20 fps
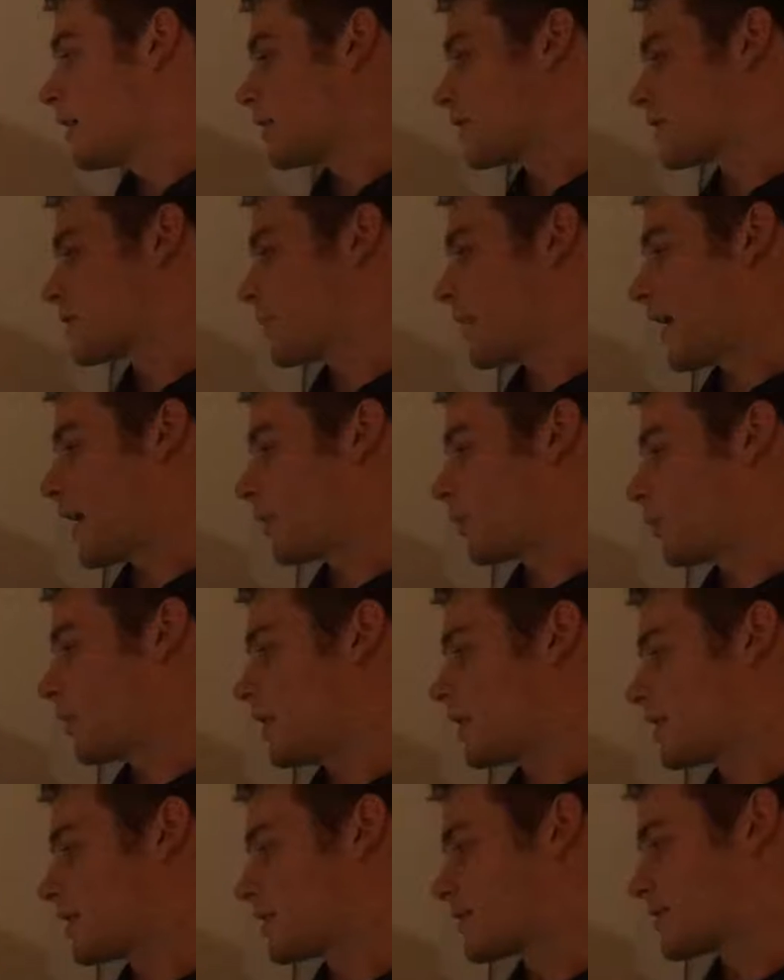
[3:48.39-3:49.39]
This
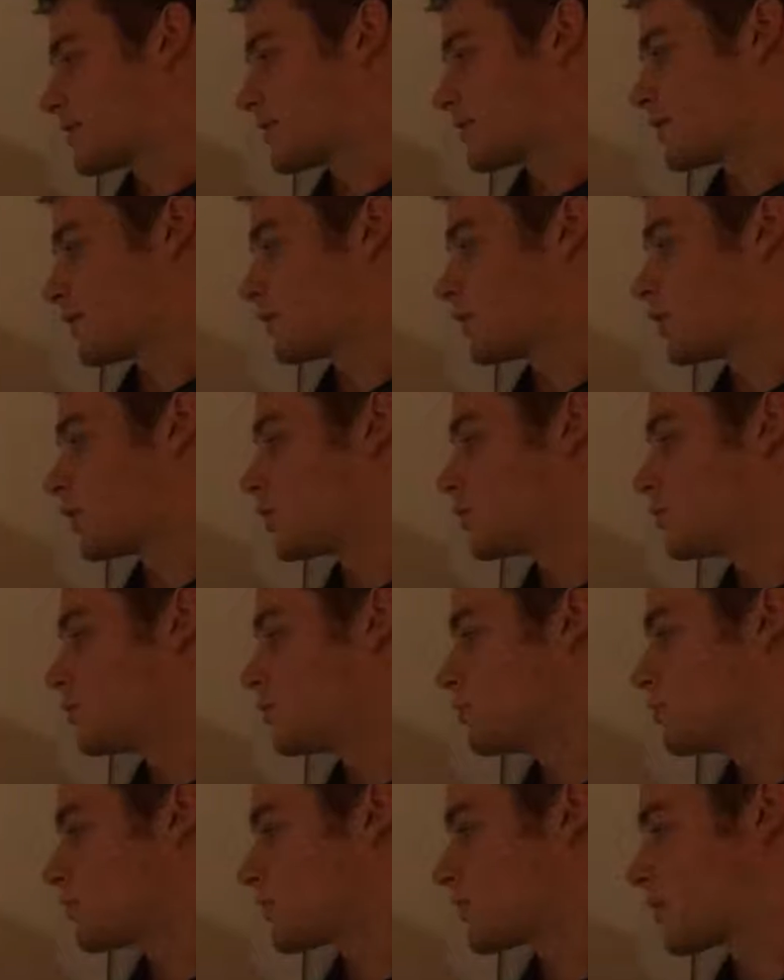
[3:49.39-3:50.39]
pathway consists of
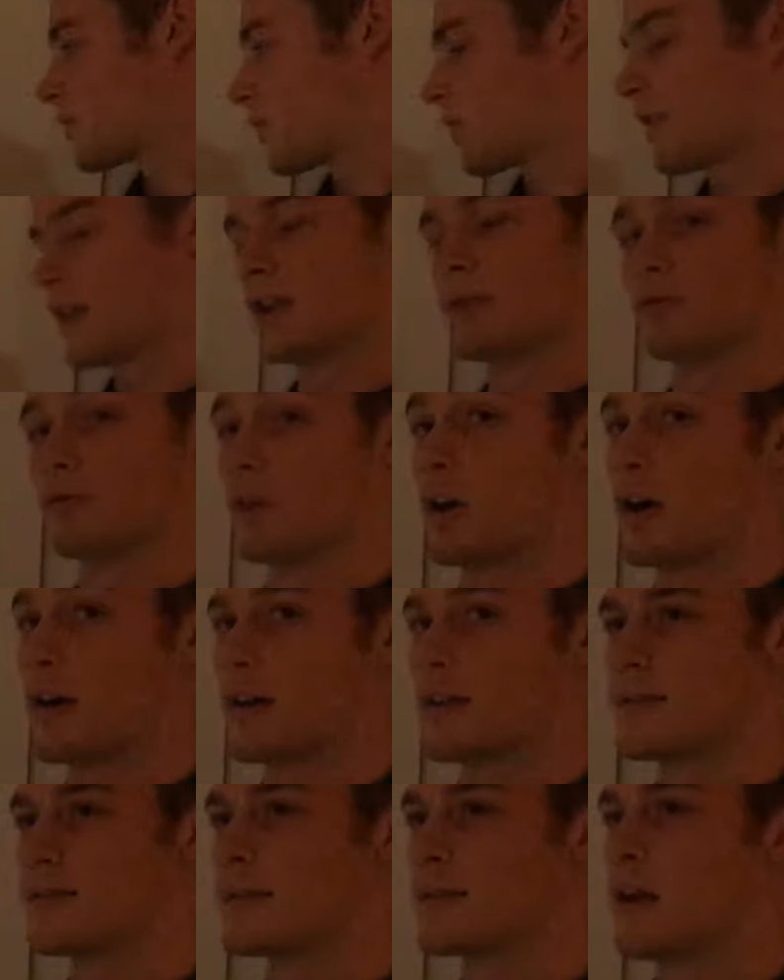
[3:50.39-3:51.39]
two thin
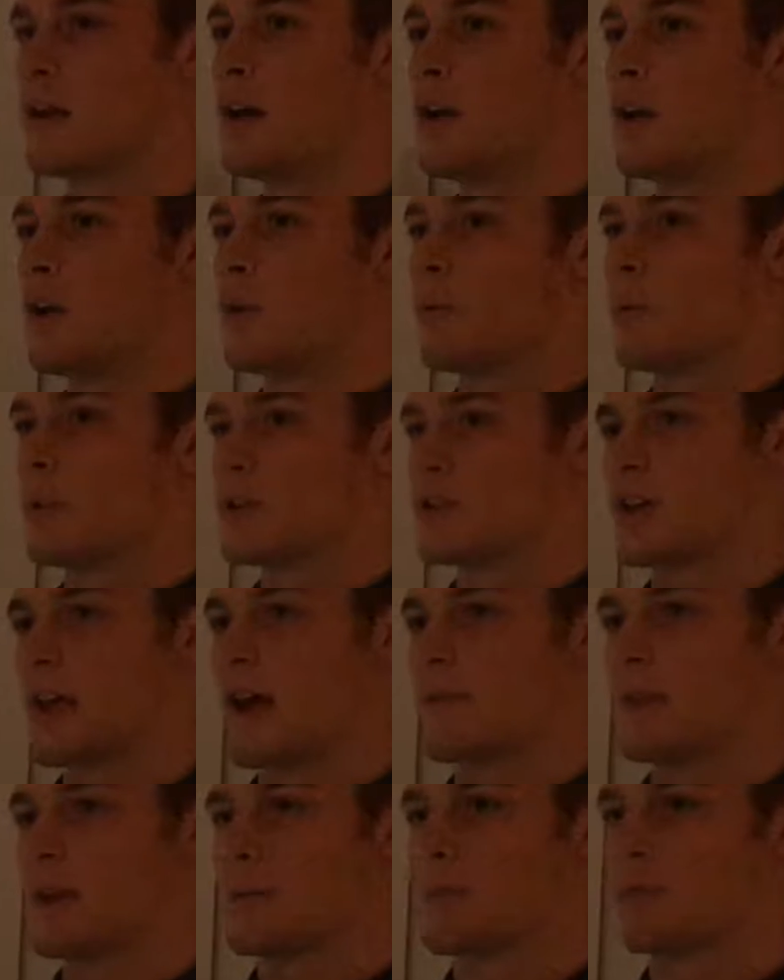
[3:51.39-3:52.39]
rods which
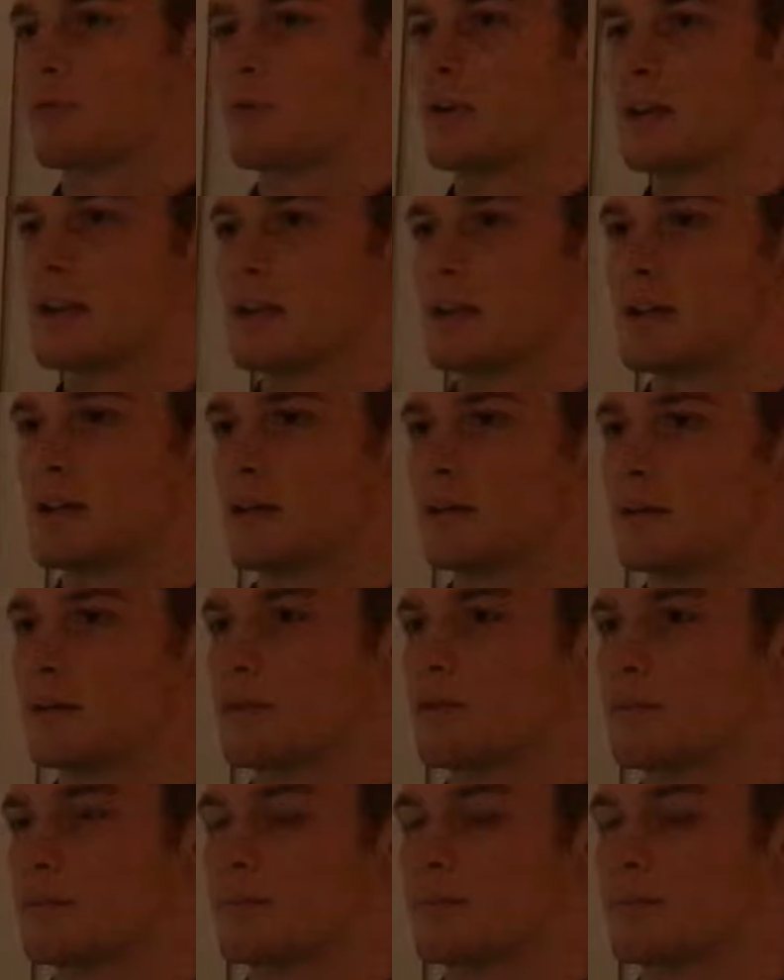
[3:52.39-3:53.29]
have a pretty